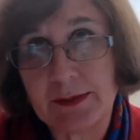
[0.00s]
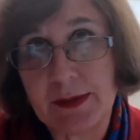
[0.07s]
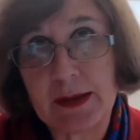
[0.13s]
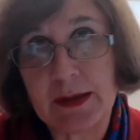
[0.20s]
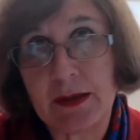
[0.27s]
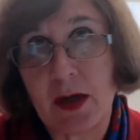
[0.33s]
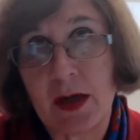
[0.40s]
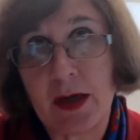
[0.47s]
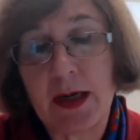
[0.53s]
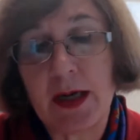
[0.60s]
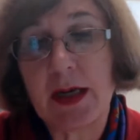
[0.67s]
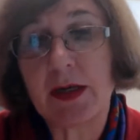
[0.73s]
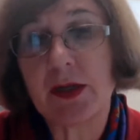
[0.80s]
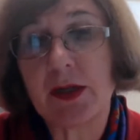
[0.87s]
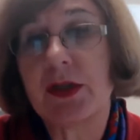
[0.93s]
in our
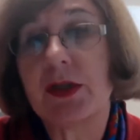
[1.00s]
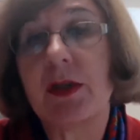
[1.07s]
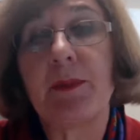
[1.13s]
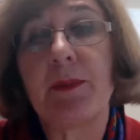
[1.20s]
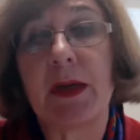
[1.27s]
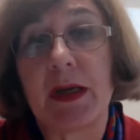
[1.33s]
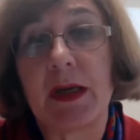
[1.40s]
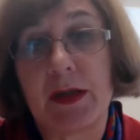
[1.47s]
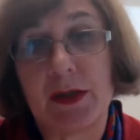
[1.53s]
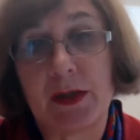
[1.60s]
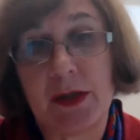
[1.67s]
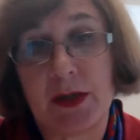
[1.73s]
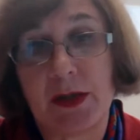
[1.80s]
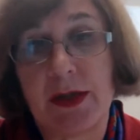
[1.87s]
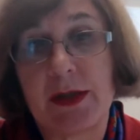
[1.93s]
case, shipping
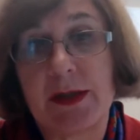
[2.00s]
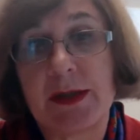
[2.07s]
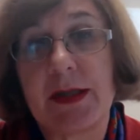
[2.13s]
insurance.